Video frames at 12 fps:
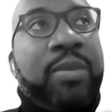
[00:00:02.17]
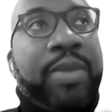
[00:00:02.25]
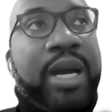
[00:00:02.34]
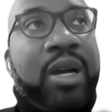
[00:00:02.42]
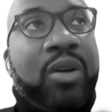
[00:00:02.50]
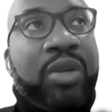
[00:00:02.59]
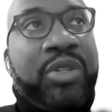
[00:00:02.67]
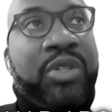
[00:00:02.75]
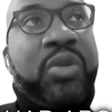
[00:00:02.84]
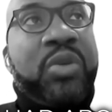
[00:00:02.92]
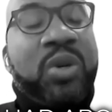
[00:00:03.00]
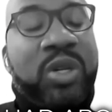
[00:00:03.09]
about
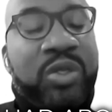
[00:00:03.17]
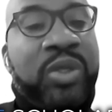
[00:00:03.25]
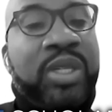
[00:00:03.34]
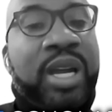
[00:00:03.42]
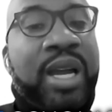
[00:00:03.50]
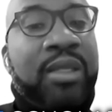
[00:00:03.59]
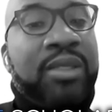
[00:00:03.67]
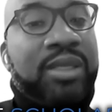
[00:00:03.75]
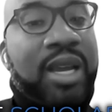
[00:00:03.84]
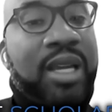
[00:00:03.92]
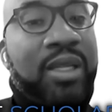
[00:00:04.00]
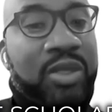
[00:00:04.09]
200 college
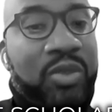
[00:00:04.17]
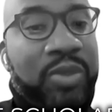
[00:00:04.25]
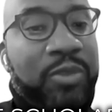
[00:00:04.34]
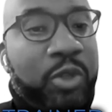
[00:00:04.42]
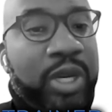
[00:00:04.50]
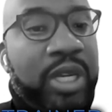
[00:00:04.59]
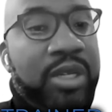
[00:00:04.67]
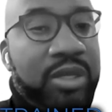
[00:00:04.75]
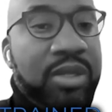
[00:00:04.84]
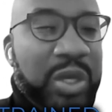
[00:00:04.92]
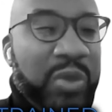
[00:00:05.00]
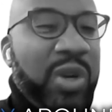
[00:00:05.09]
scholars we've trained.
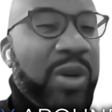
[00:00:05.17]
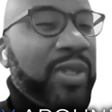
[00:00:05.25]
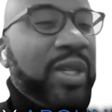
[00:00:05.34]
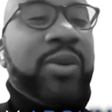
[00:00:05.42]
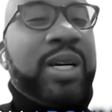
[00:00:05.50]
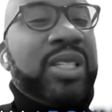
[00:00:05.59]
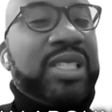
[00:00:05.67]
Roughly around